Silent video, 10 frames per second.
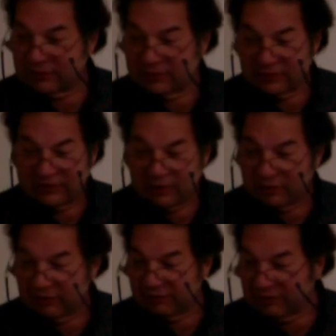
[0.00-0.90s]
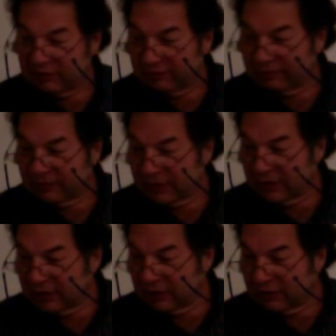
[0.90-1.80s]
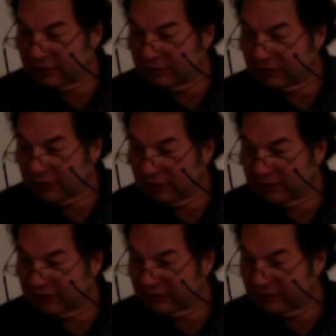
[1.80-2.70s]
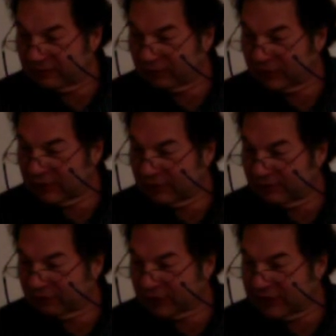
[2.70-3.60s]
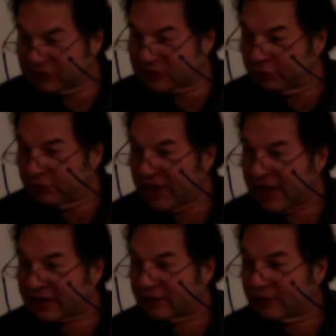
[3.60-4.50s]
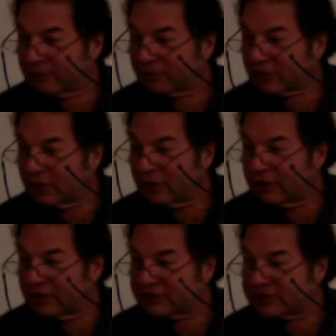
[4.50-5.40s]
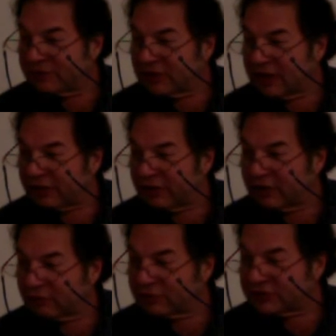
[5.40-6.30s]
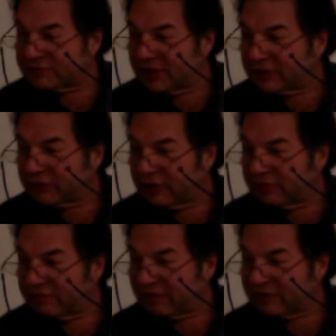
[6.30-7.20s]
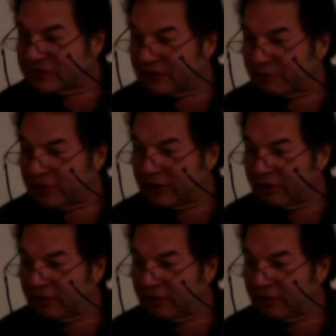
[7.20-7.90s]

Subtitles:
Isn't that wonderful? No, it isn't. It's too thick. It needs to be a lot thinner. We'll just make it 25. Isn't that prettier?